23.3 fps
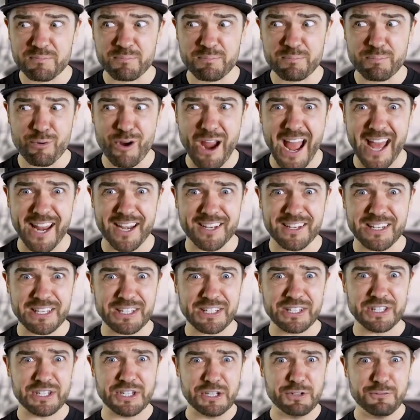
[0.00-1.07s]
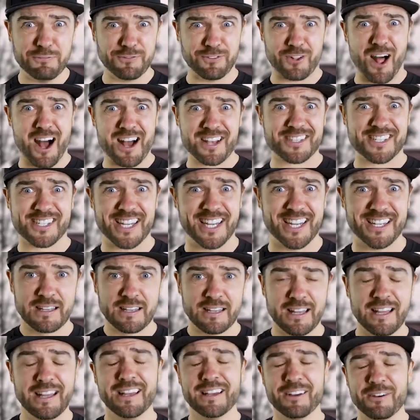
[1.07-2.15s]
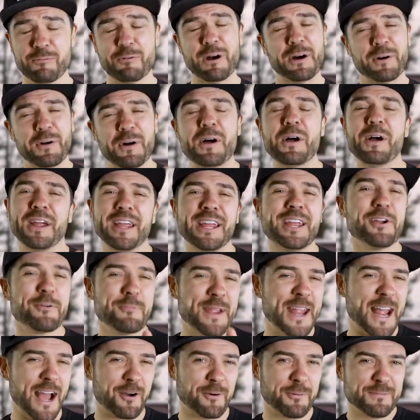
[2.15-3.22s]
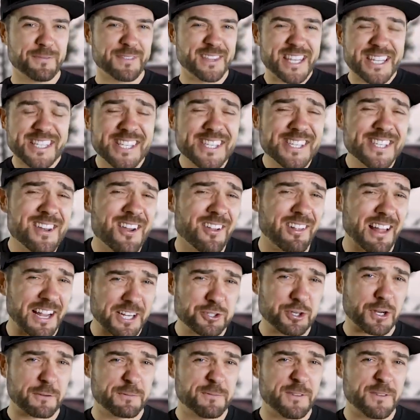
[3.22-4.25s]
Brad, you've lost it. Well, hear me out. This is an electric